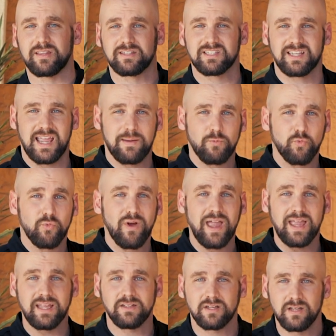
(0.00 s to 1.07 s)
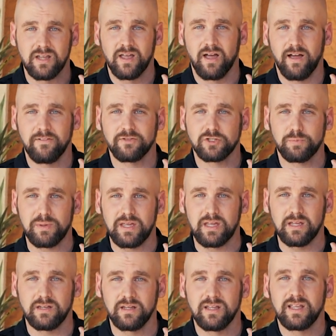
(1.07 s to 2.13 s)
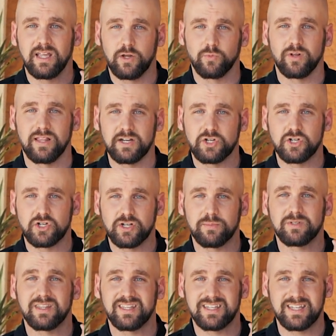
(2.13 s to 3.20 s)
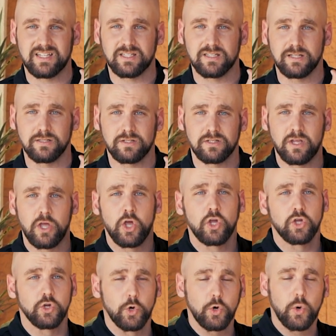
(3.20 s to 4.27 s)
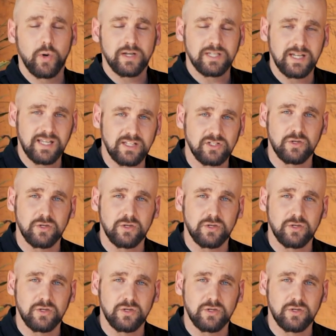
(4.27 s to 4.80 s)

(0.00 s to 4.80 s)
the same rate of speed in relationship to the distance, you're going to get